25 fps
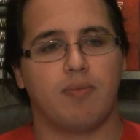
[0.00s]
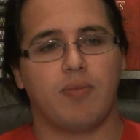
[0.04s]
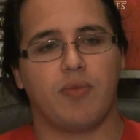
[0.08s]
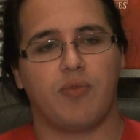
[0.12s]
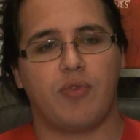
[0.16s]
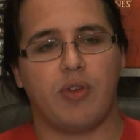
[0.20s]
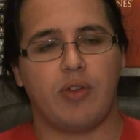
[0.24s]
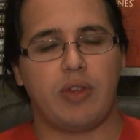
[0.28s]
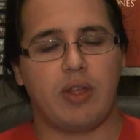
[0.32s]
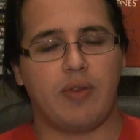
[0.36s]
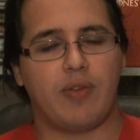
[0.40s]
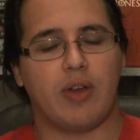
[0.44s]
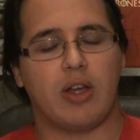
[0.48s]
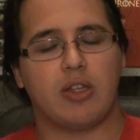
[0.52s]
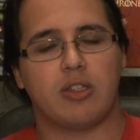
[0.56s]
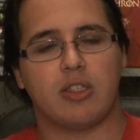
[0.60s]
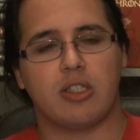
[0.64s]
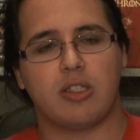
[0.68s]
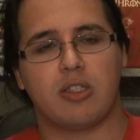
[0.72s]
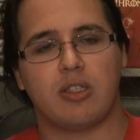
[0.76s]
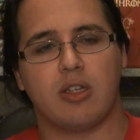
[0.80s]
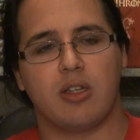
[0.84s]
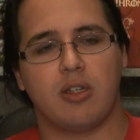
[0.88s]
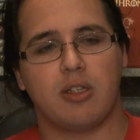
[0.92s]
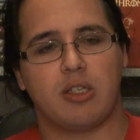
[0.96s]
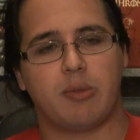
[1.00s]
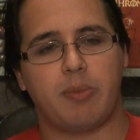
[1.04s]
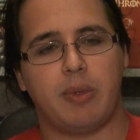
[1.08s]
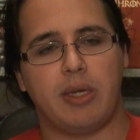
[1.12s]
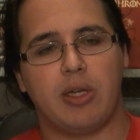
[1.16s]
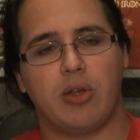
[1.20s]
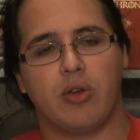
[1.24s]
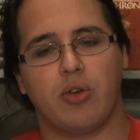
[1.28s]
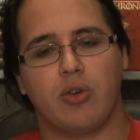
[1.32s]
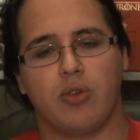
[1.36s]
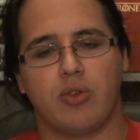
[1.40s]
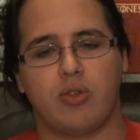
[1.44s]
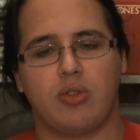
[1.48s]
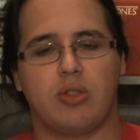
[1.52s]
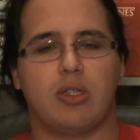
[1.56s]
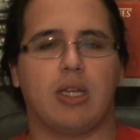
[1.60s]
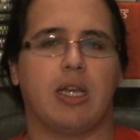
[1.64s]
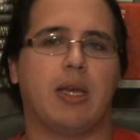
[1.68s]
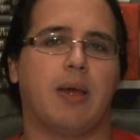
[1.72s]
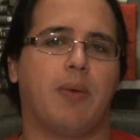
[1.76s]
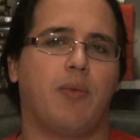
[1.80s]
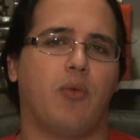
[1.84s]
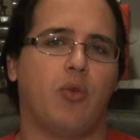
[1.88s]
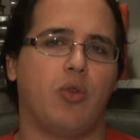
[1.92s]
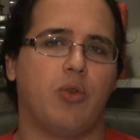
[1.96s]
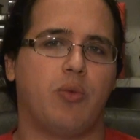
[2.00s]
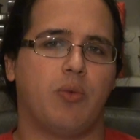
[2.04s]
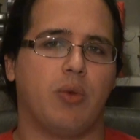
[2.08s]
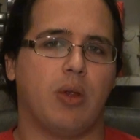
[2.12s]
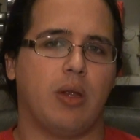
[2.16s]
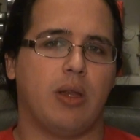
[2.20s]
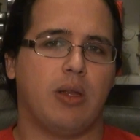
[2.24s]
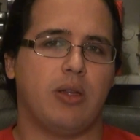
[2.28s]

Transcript: 50,000 spears, that would,